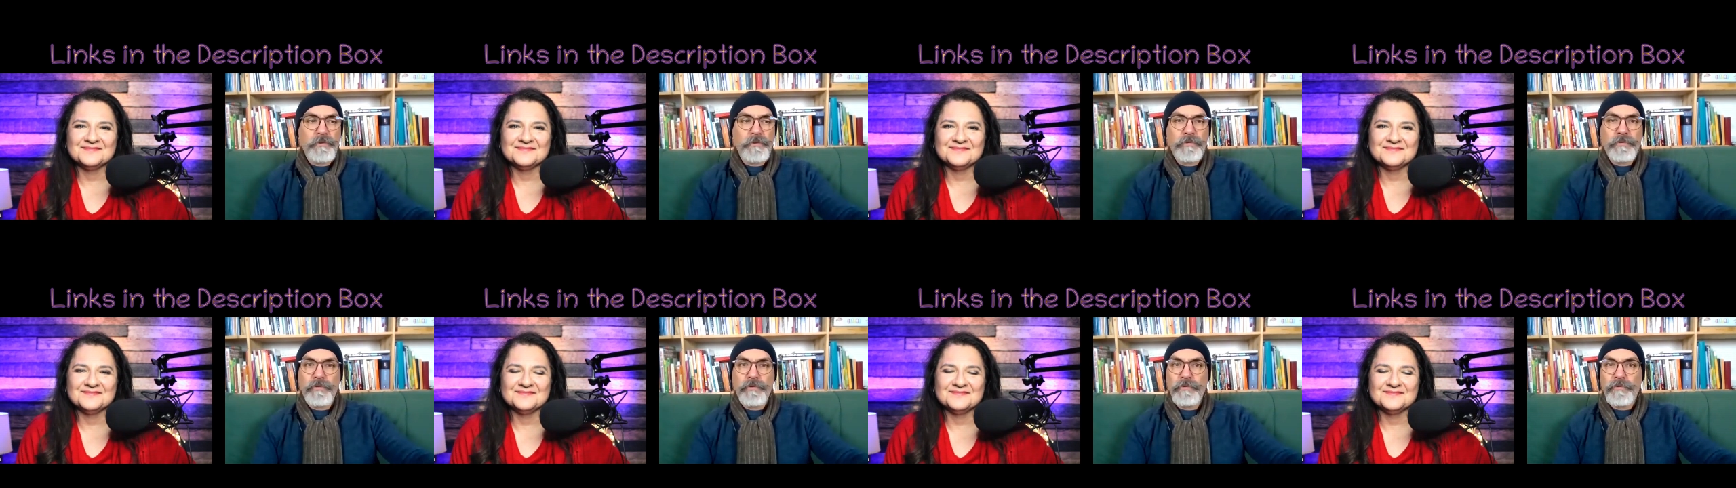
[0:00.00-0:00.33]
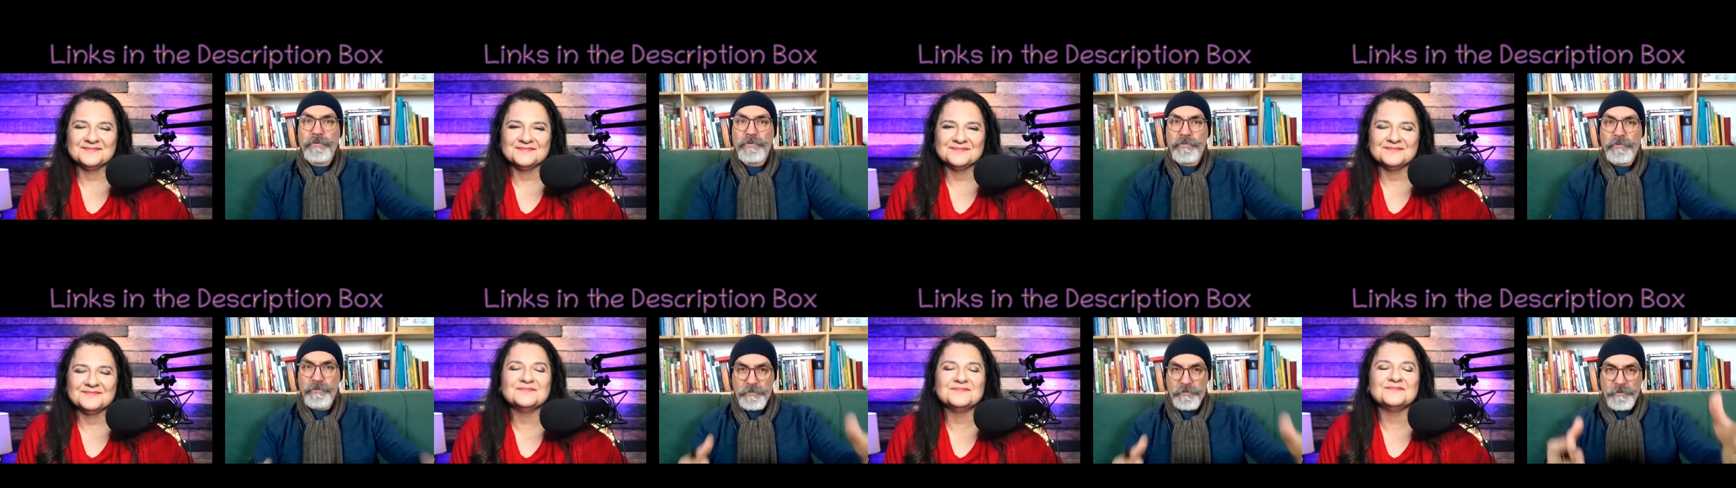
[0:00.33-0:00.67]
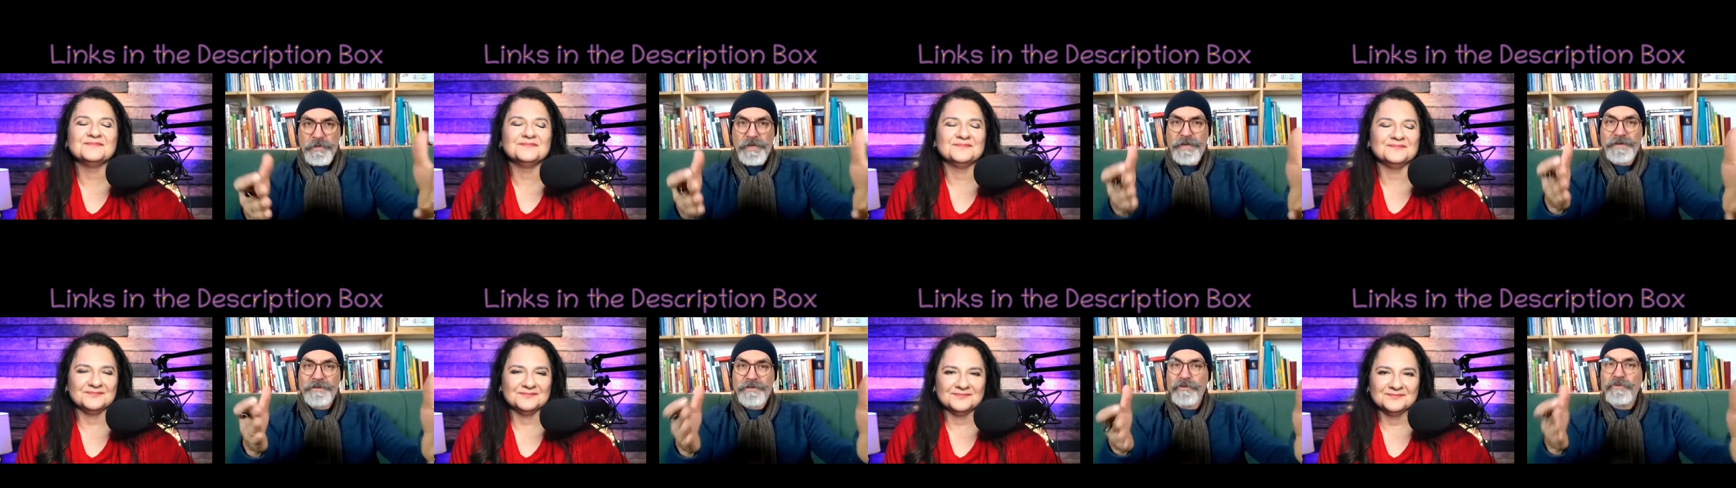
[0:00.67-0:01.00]
Speaker 1: to to do
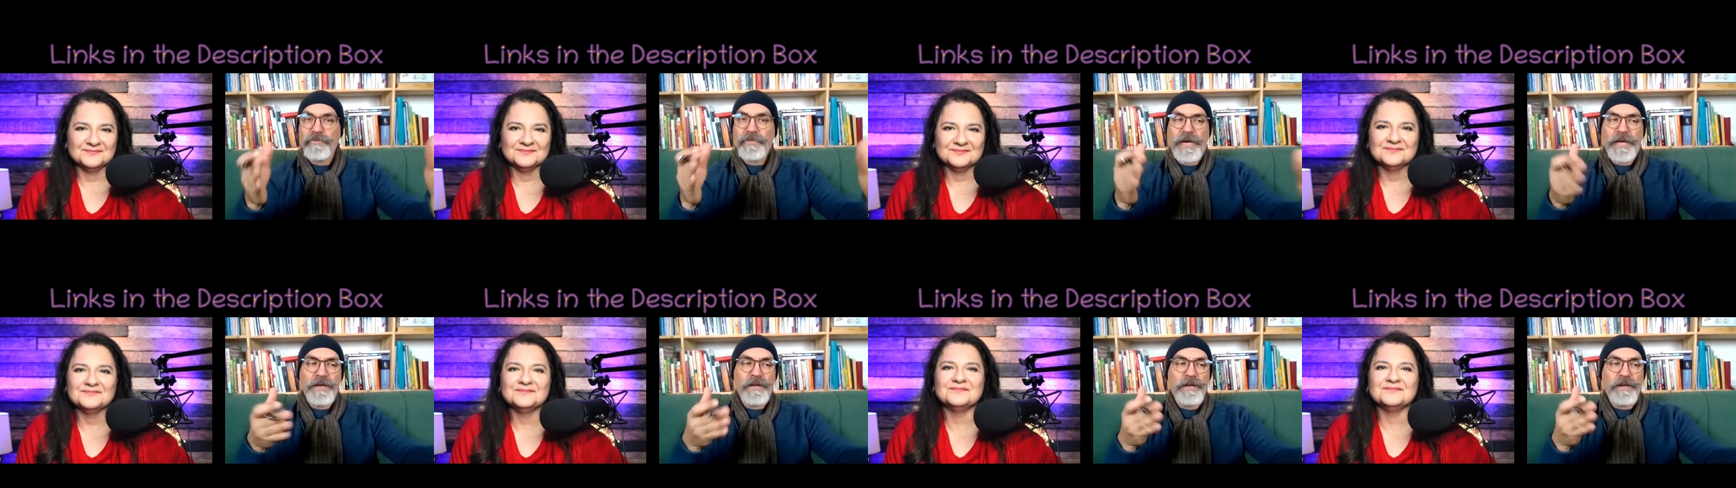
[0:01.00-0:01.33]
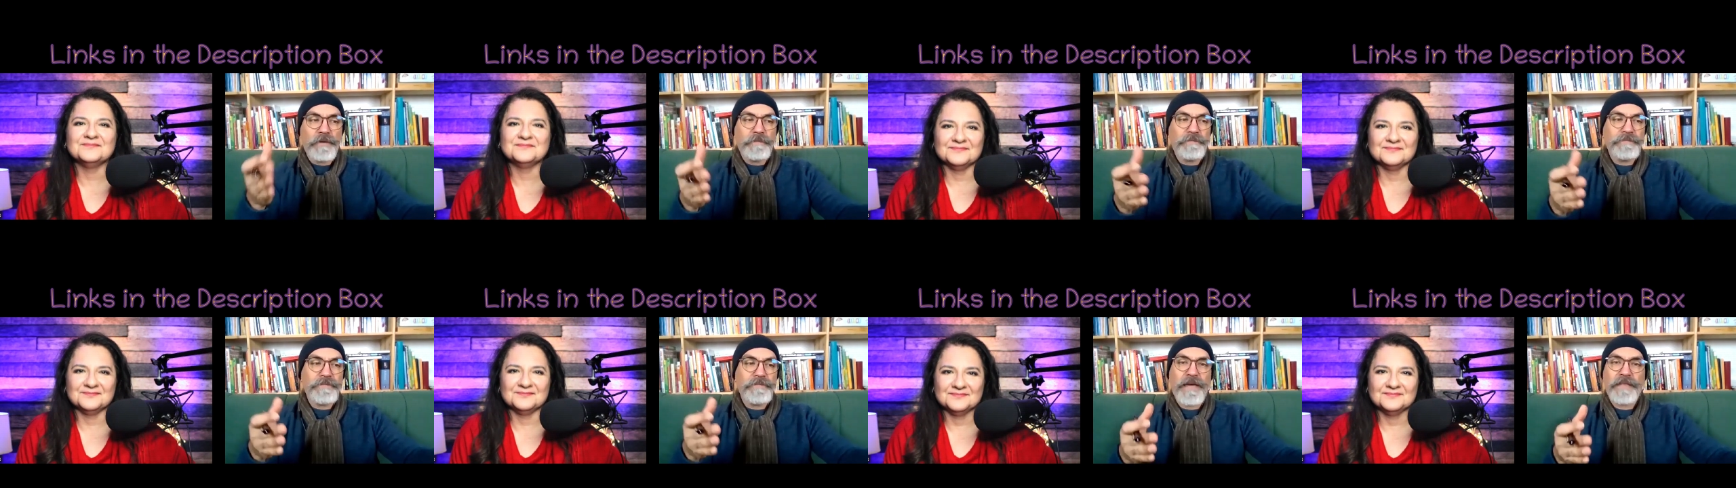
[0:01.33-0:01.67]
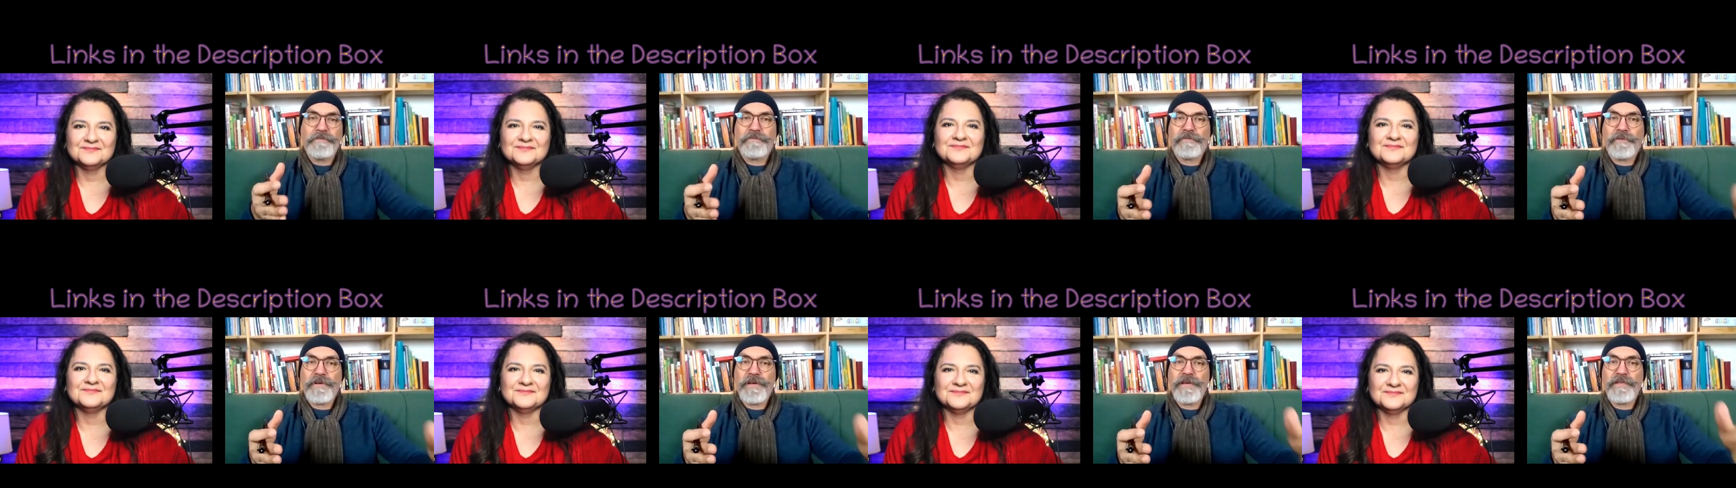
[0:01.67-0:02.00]
like you i love
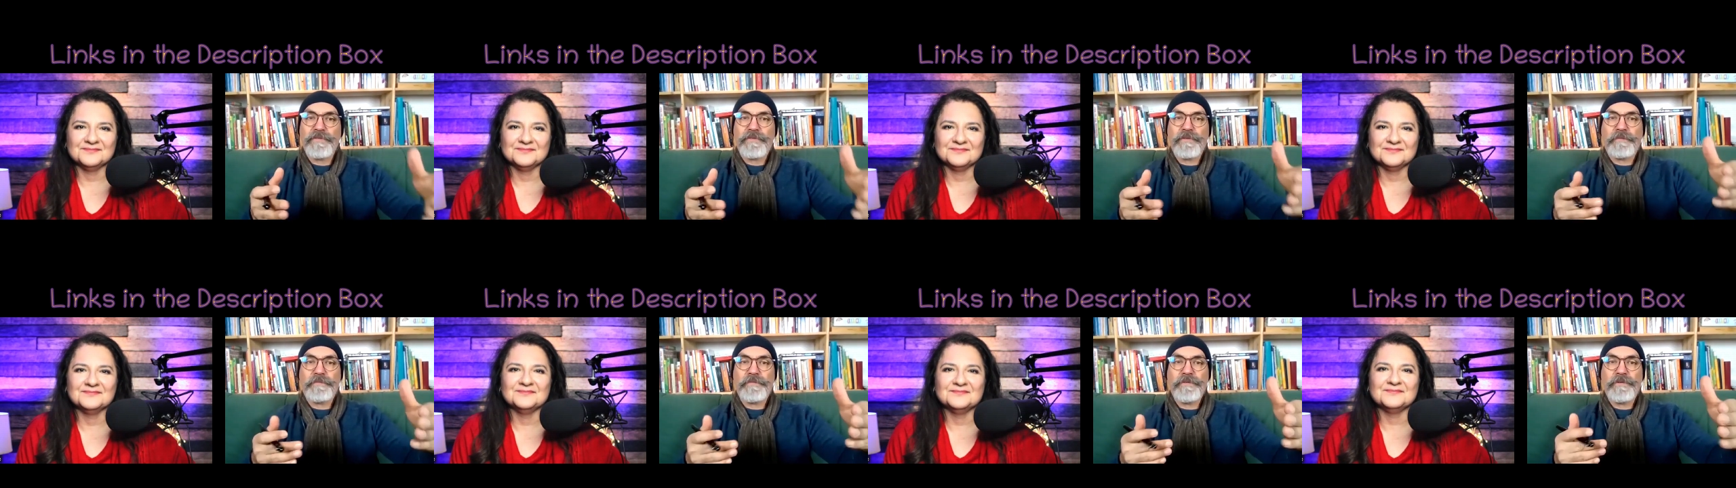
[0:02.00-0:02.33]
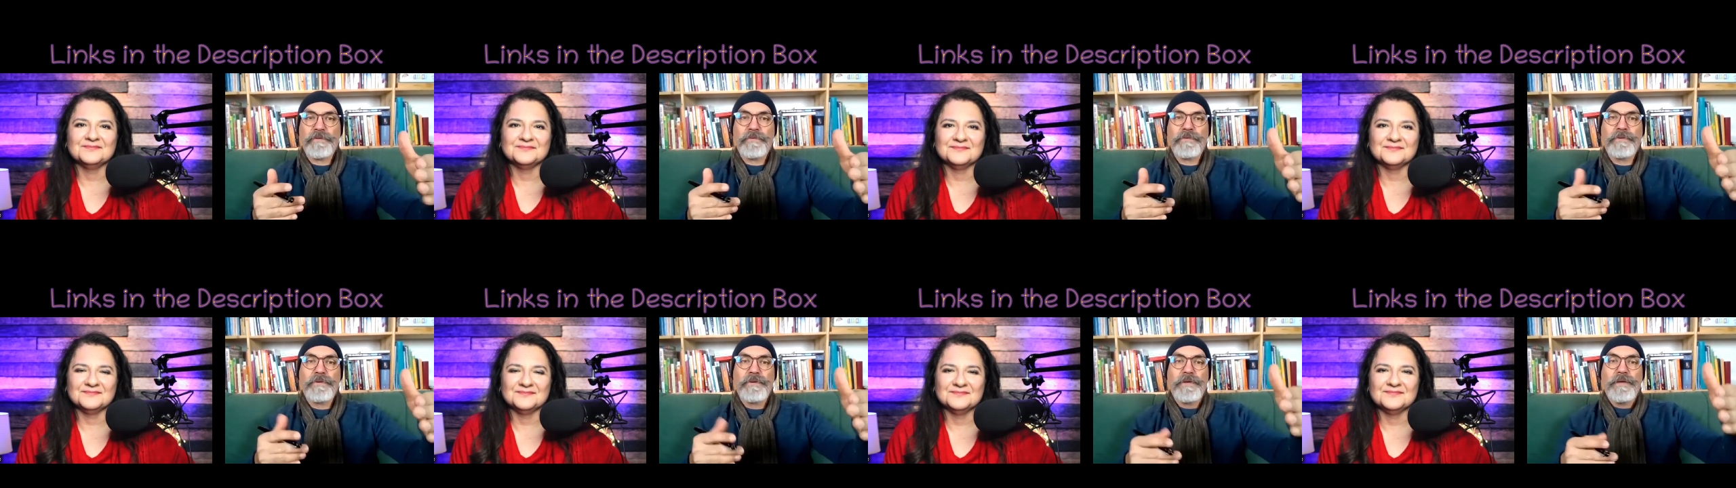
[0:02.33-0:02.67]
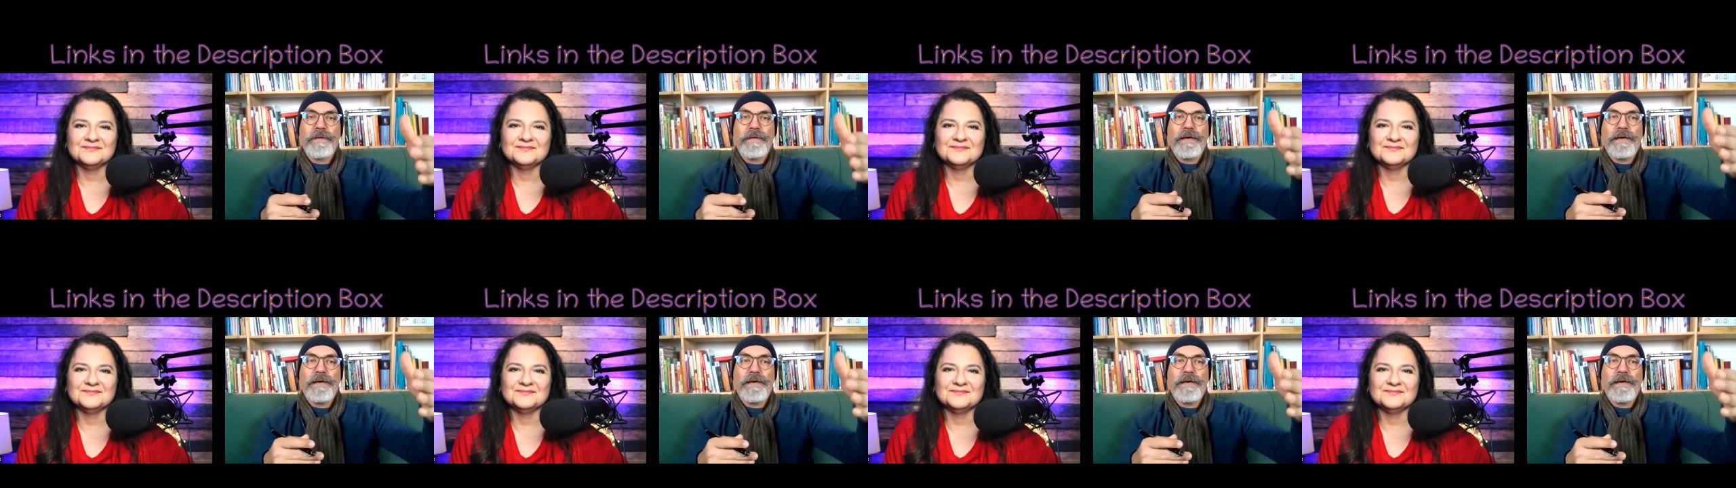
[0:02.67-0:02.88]
that phrase of you